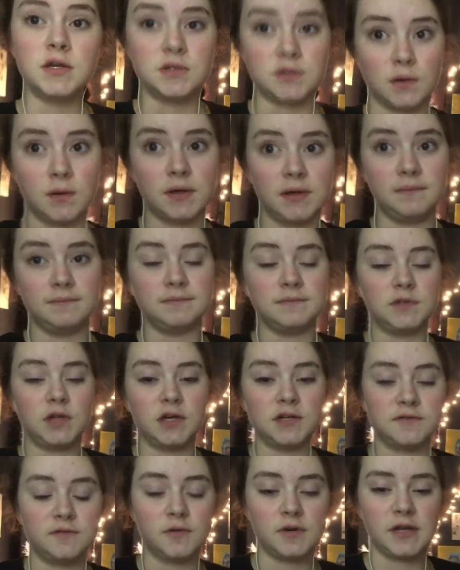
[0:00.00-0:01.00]
So I
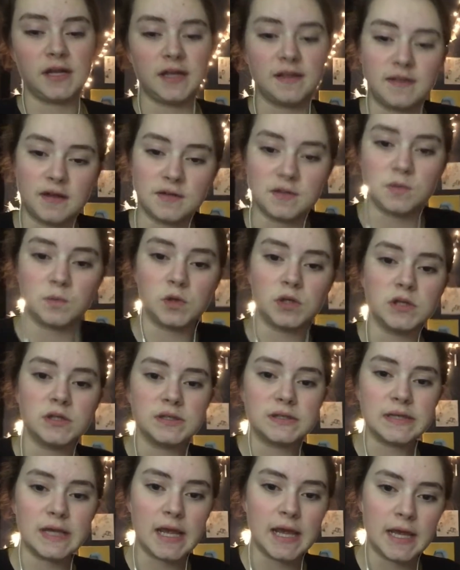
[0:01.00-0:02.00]
got to 48,000
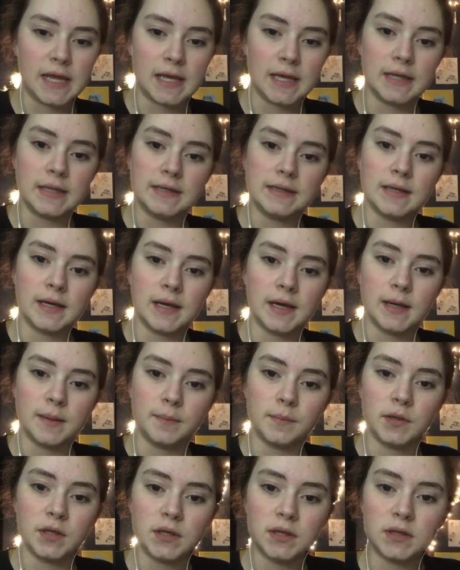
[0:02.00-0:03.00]
words, and
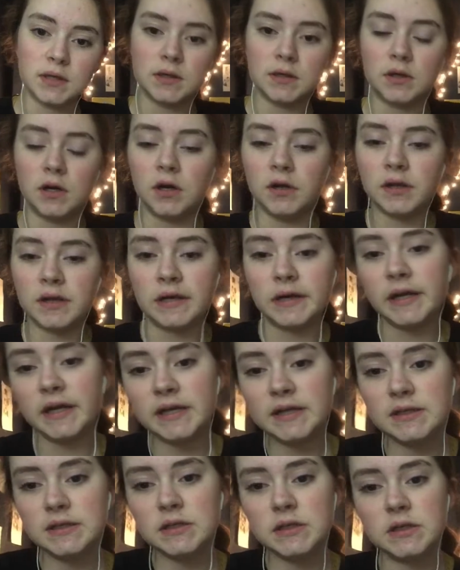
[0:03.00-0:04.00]
I'm gonna call it a
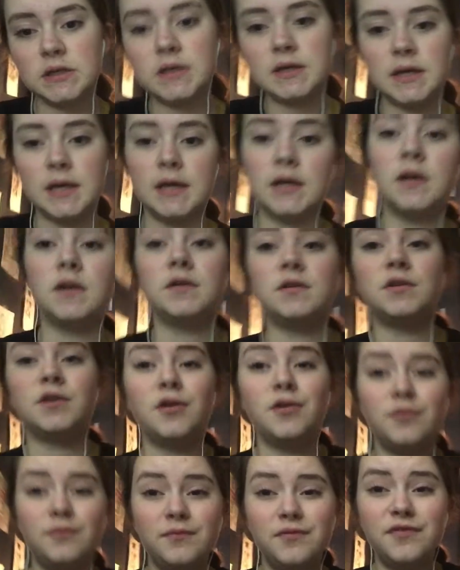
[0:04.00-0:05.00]
night and
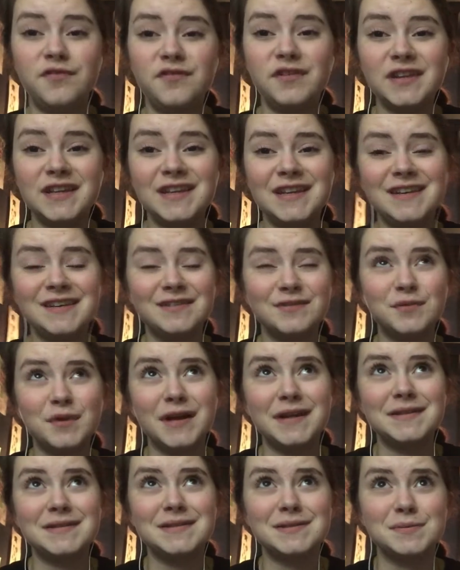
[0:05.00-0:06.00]
hopefully
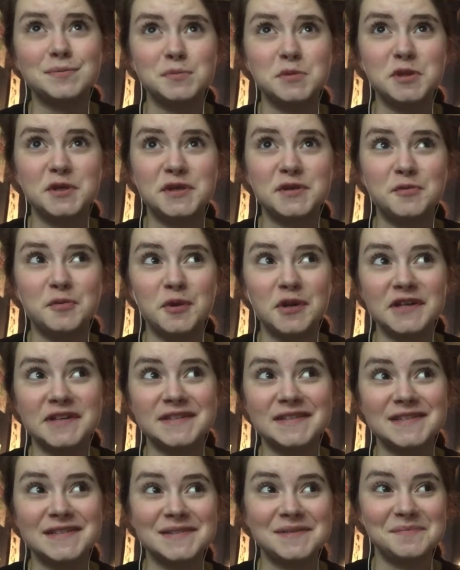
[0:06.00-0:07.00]
write some good
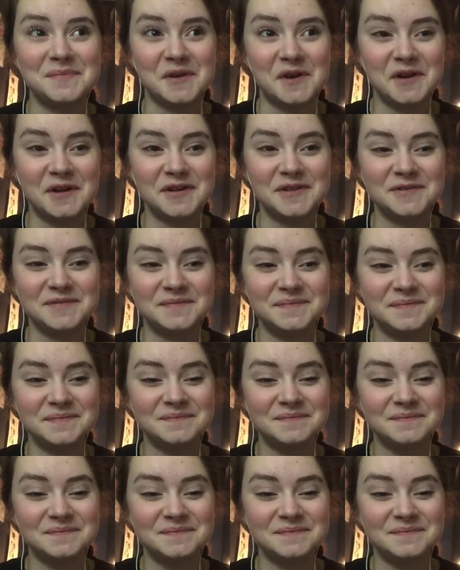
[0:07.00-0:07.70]
words tomorrow.